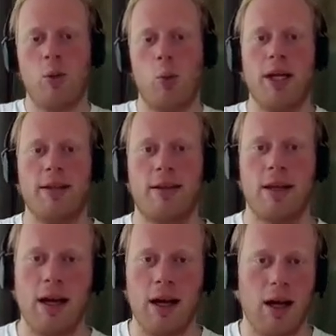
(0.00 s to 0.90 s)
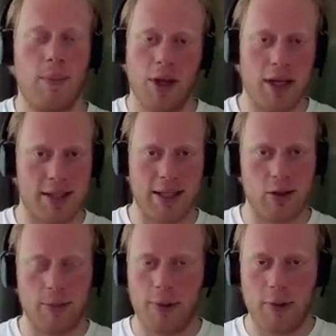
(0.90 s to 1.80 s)
with a
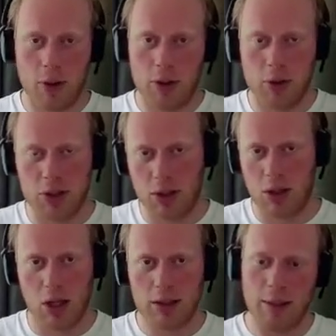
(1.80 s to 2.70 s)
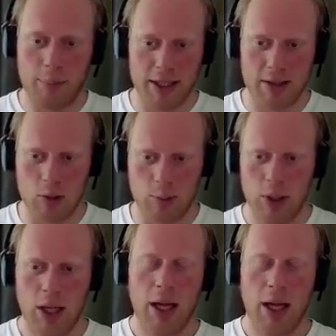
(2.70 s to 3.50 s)
setup using Claude and Baseloop.